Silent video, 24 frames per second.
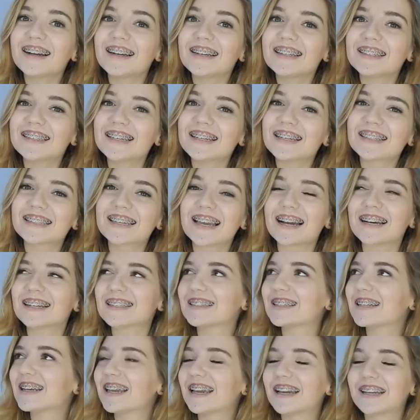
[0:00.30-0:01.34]
guys, it's
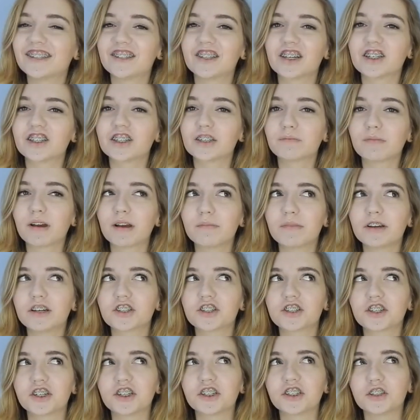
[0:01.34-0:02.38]
Cassidy, and judging by my
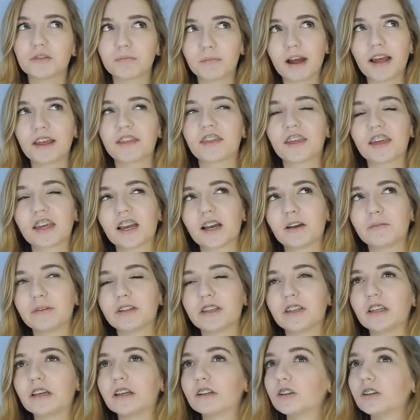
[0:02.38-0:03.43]
shirt, you might think I'm in the